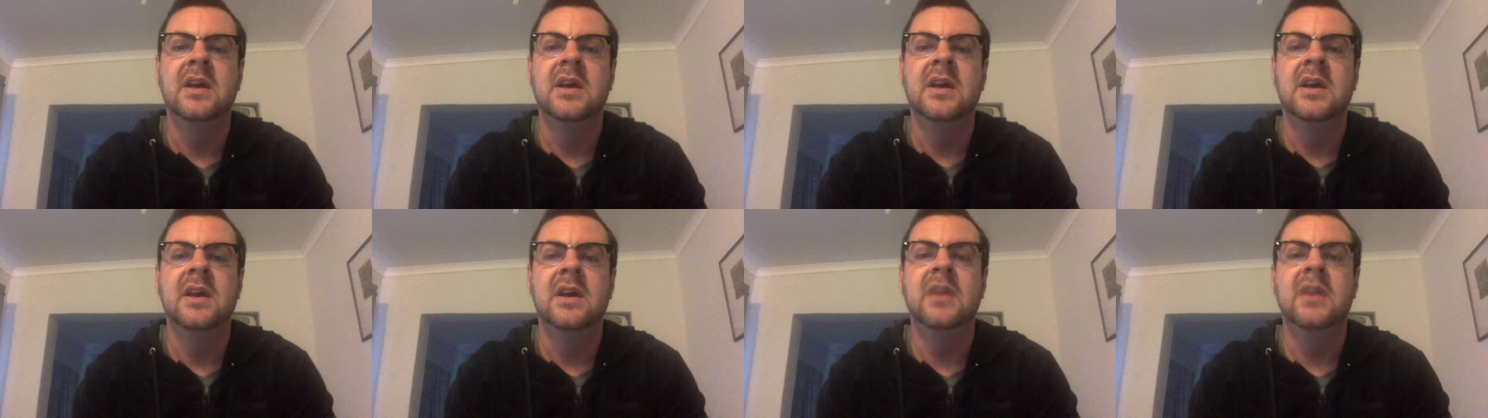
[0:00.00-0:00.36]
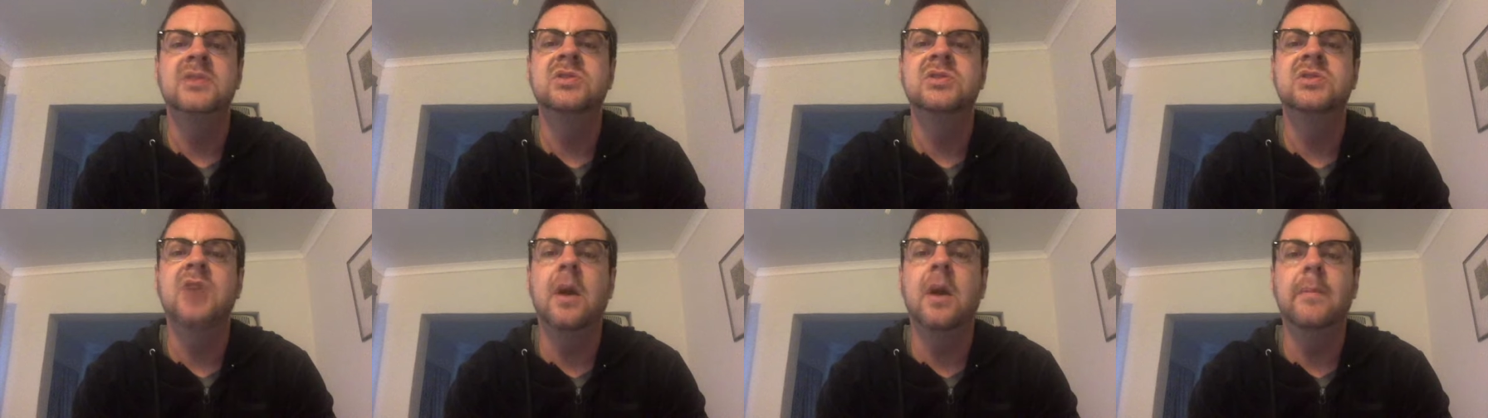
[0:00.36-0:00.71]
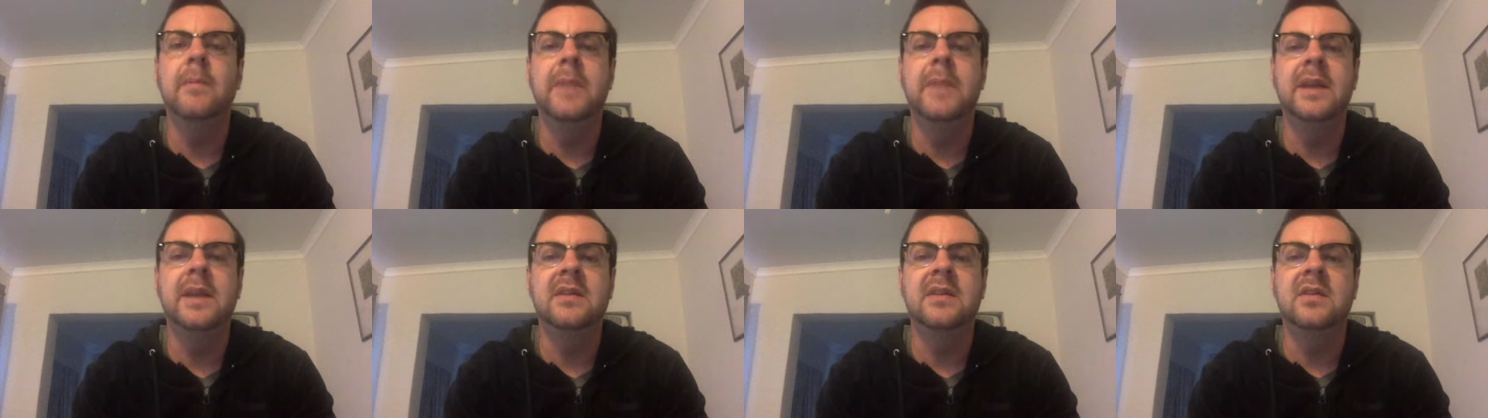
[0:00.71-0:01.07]
It is not
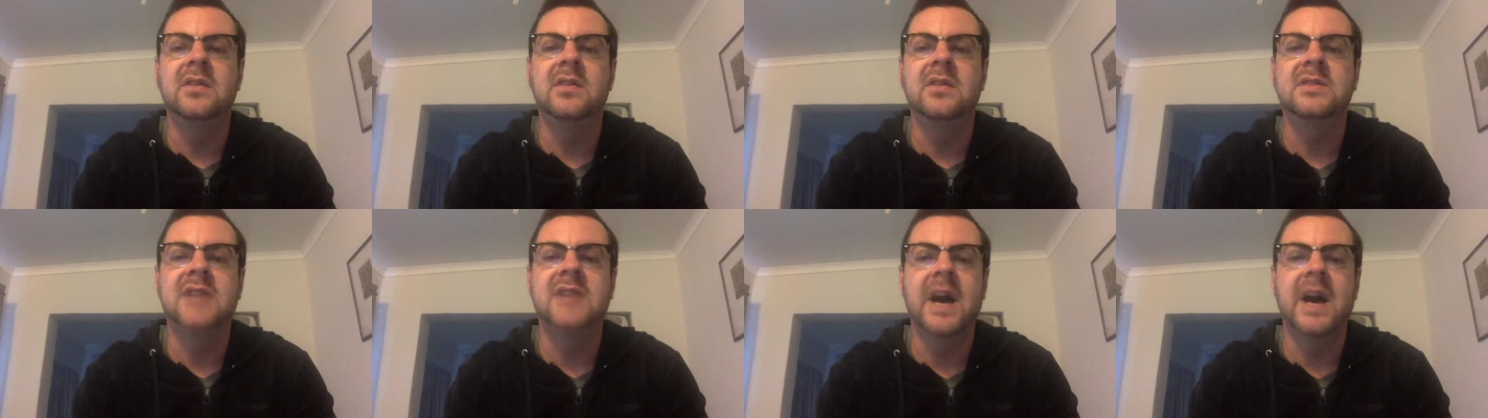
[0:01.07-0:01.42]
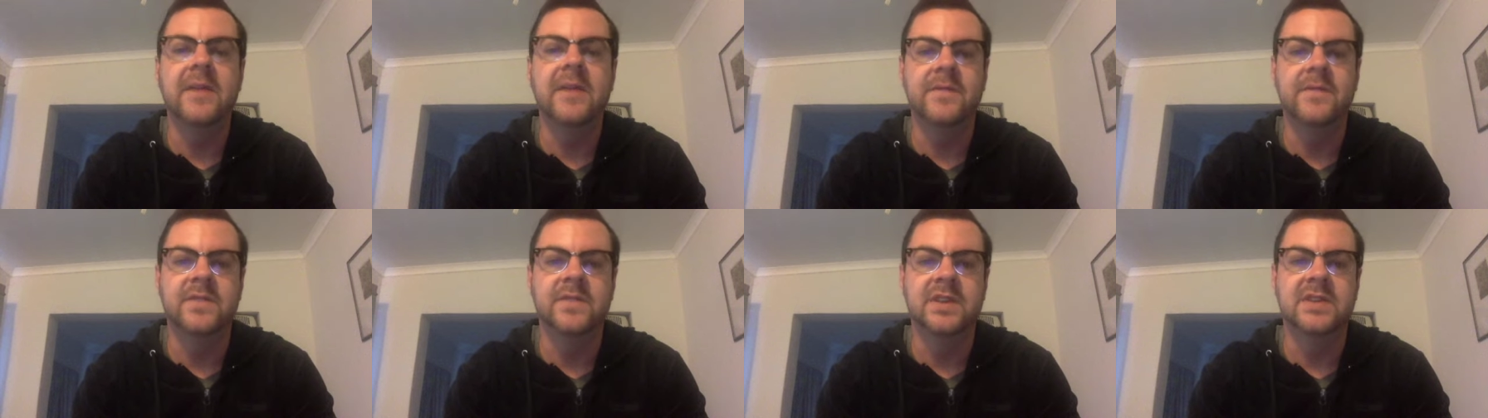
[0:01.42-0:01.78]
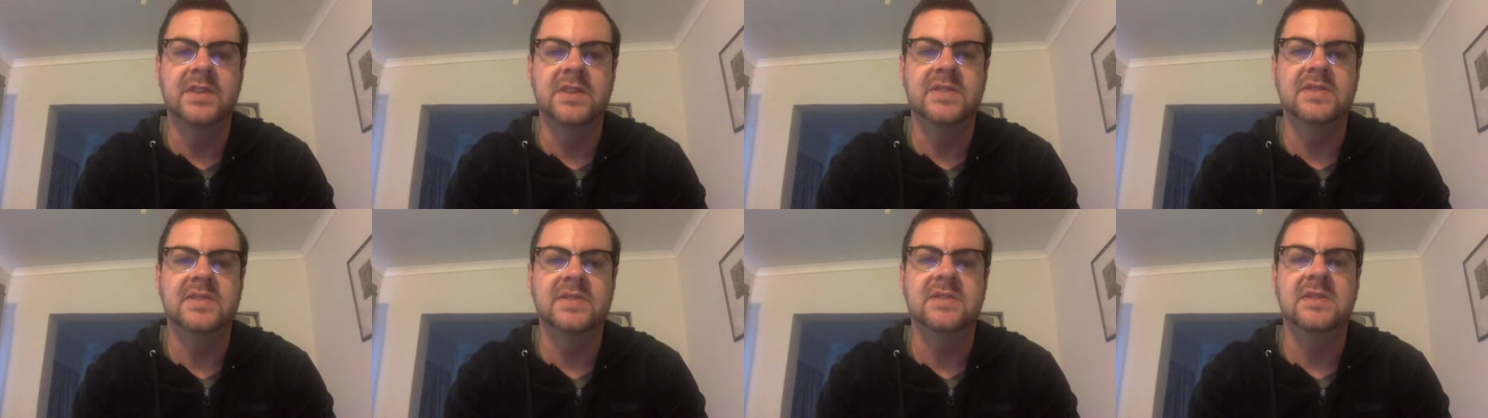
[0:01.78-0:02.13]
mental
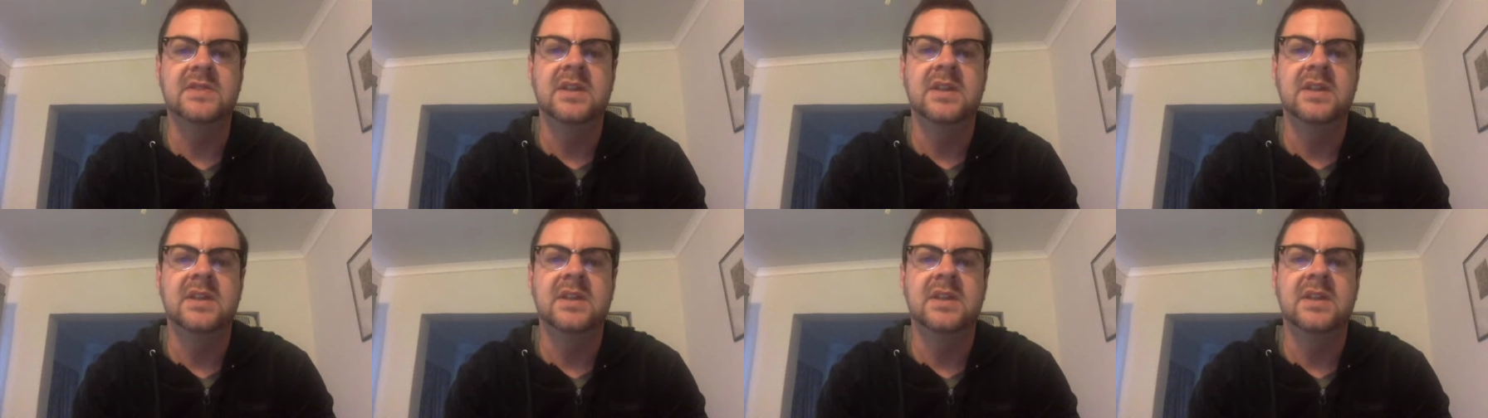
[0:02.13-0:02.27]
toughness.